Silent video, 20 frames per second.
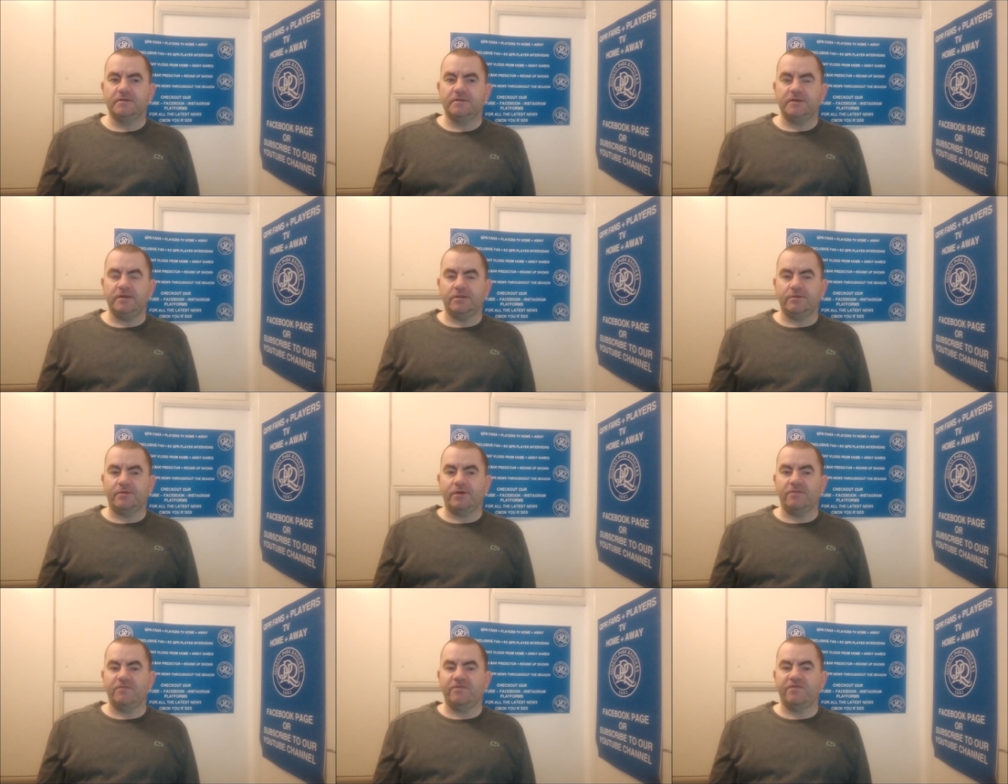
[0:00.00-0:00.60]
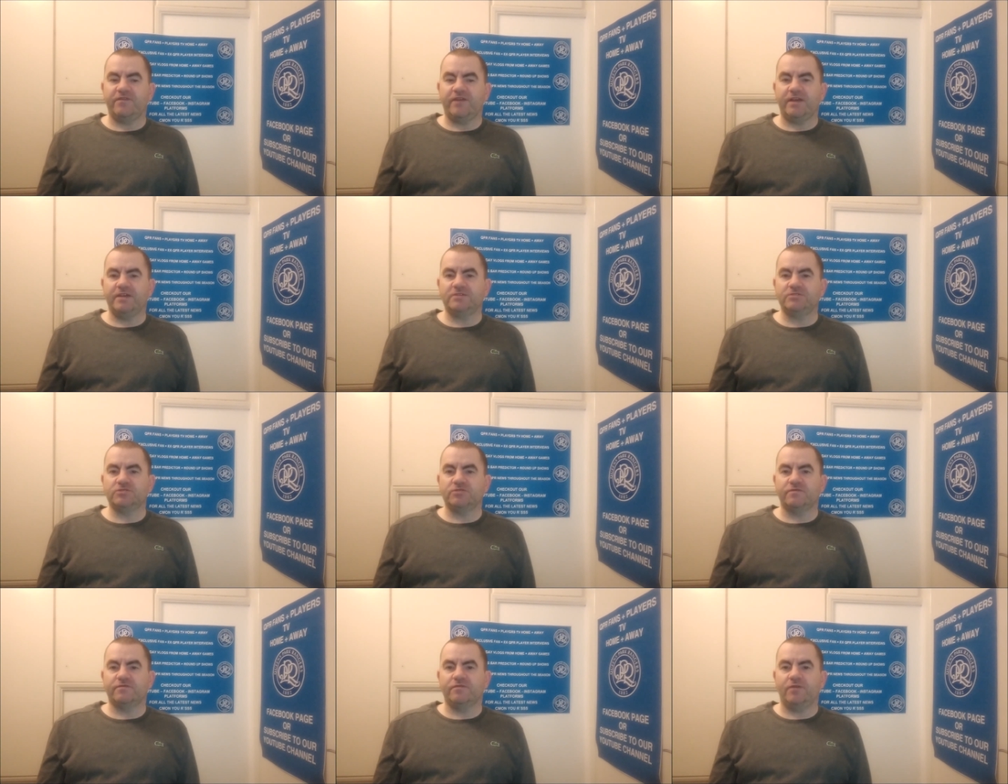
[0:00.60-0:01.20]
in our own
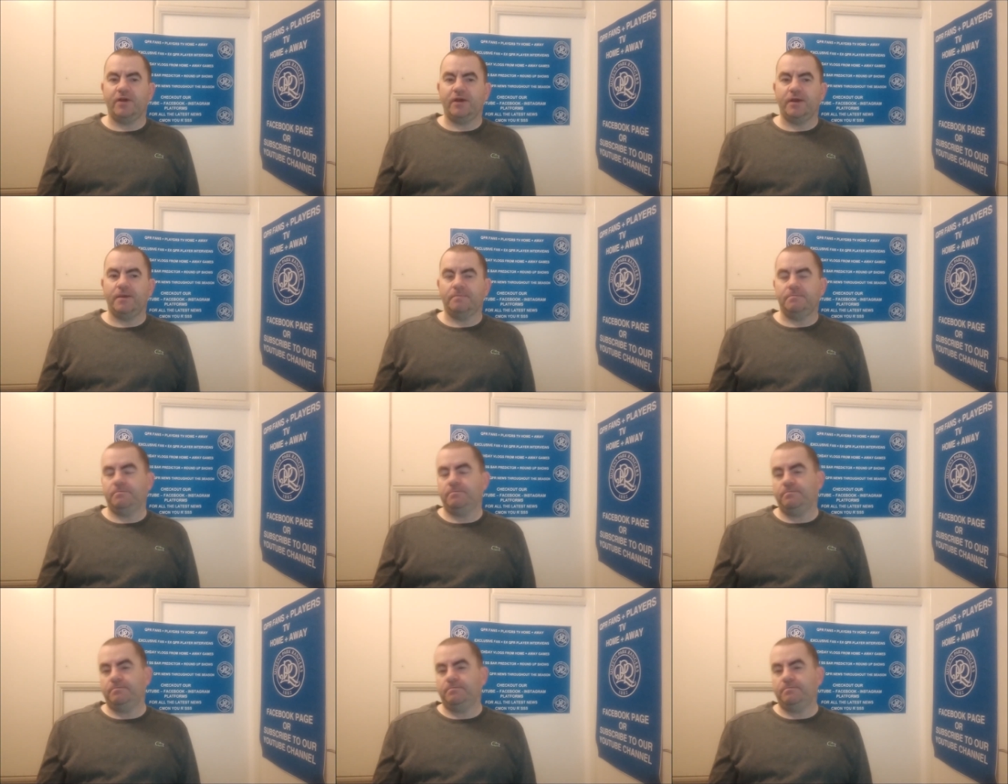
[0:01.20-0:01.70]
feigns of like